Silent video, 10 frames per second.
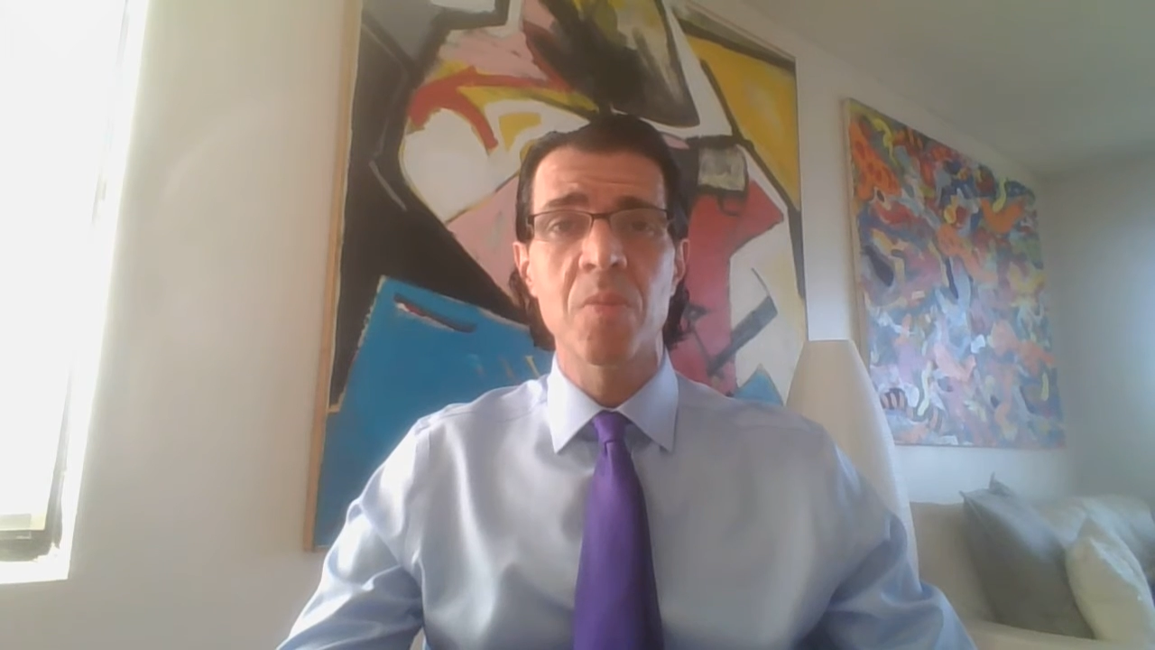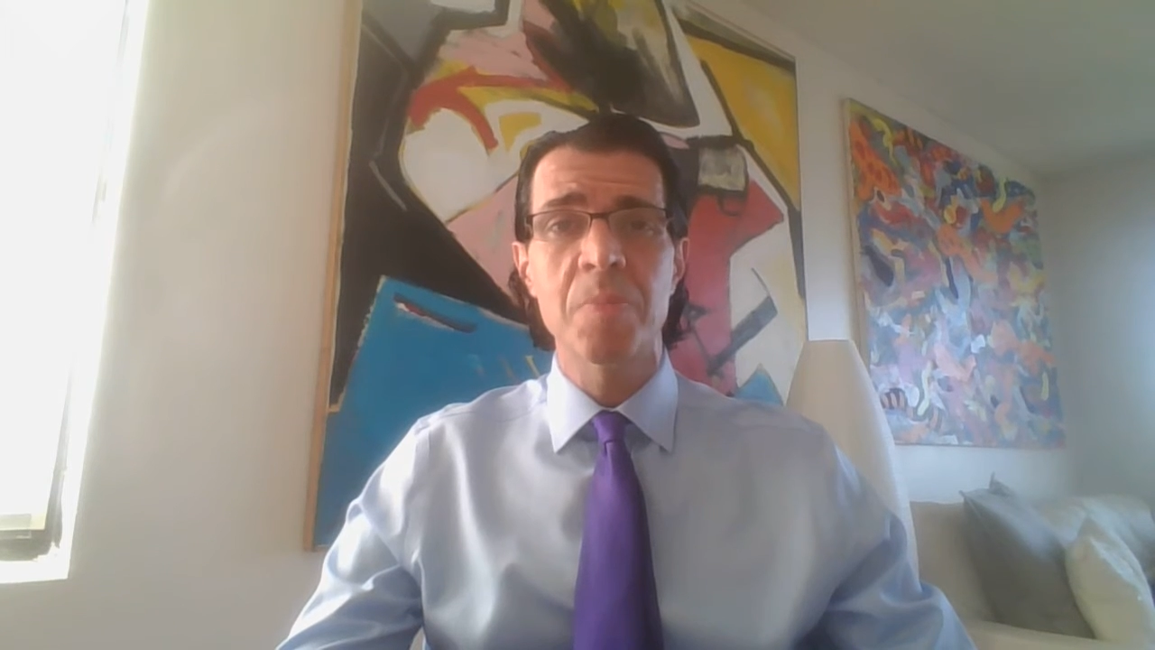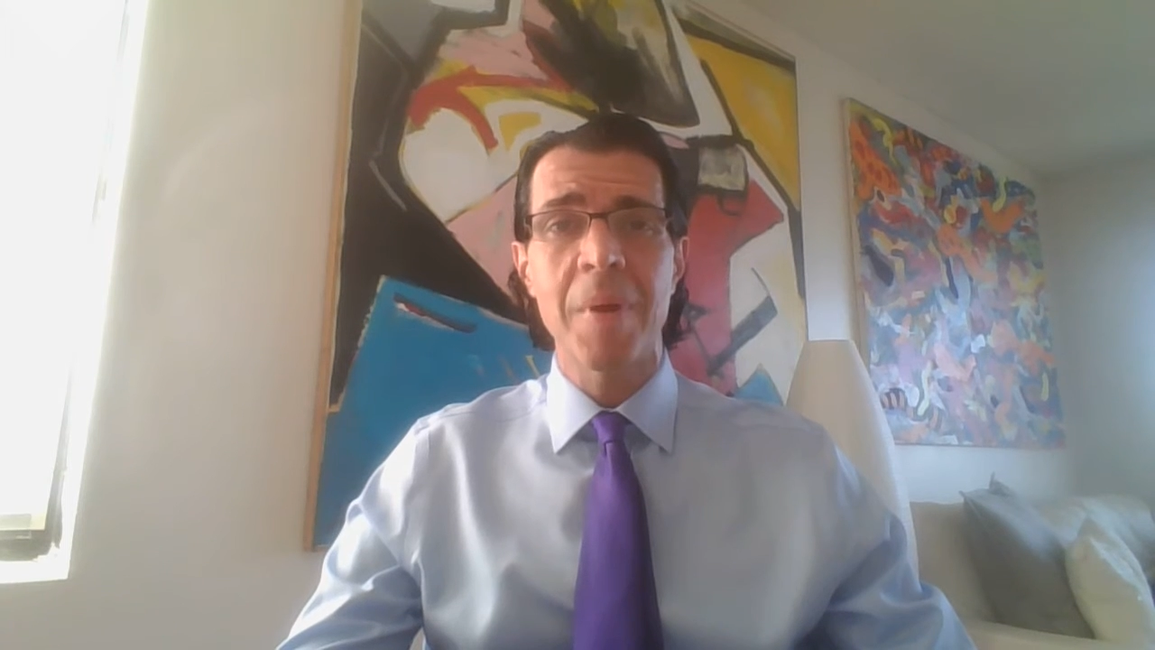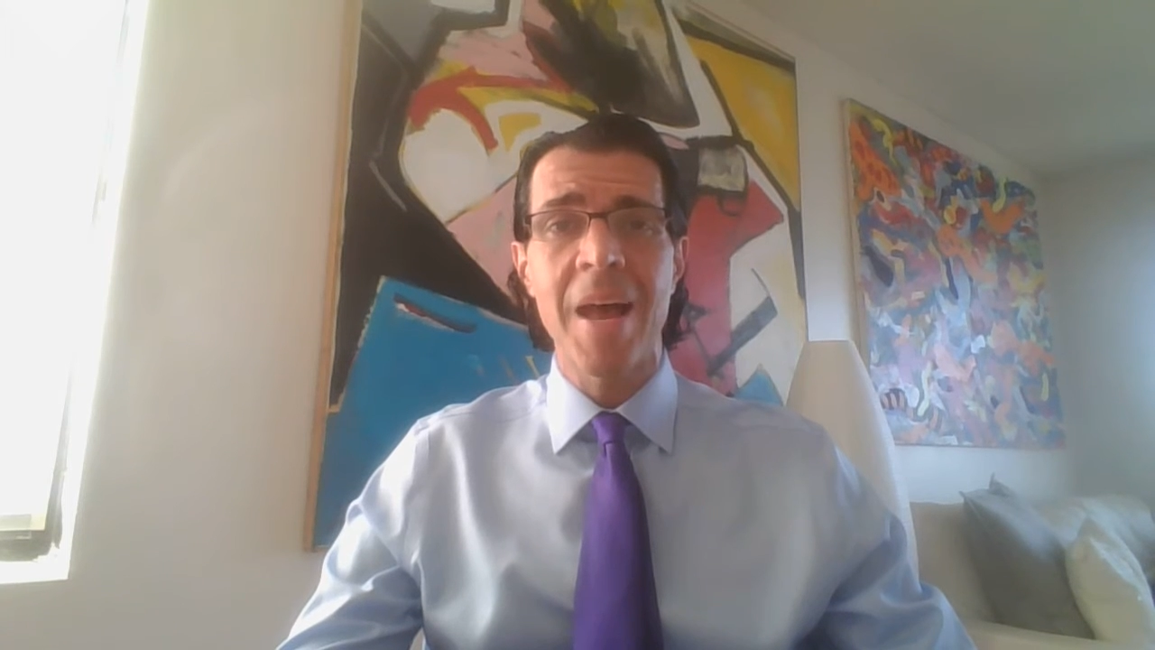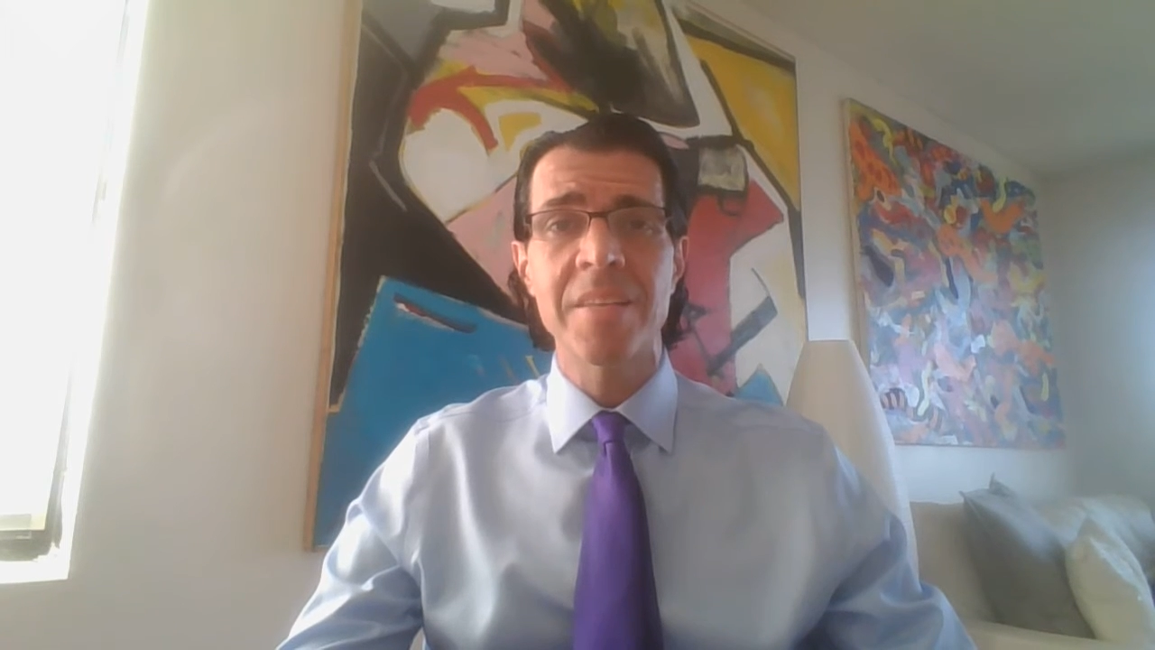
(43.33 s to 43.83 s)
was
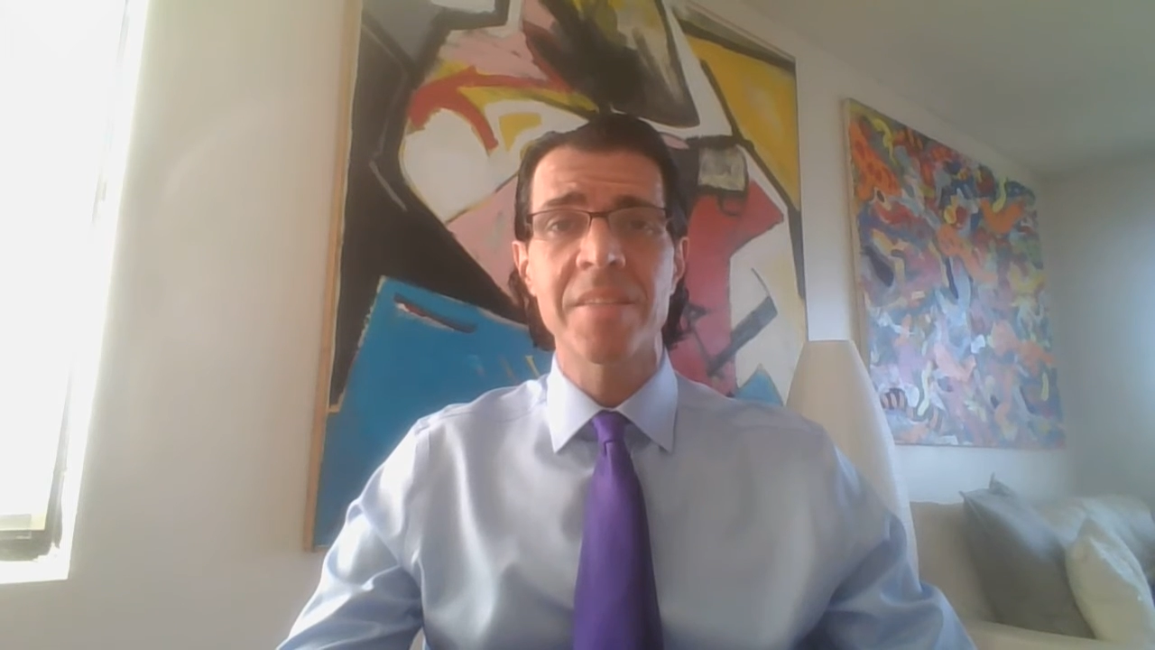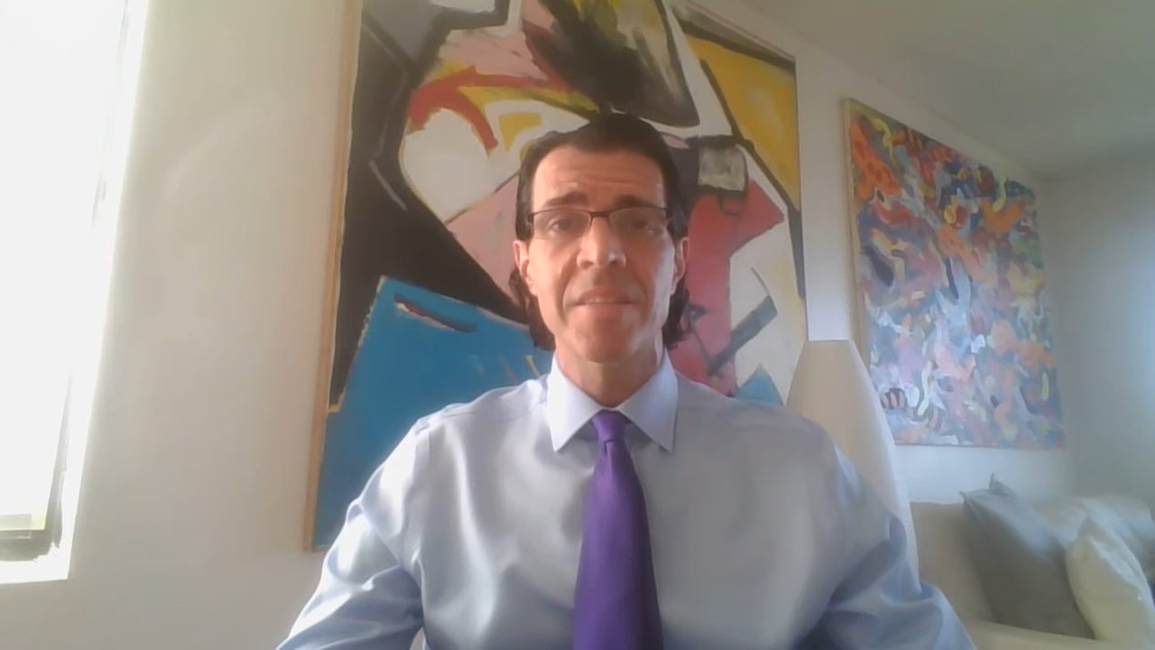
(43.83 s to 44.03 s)
passed,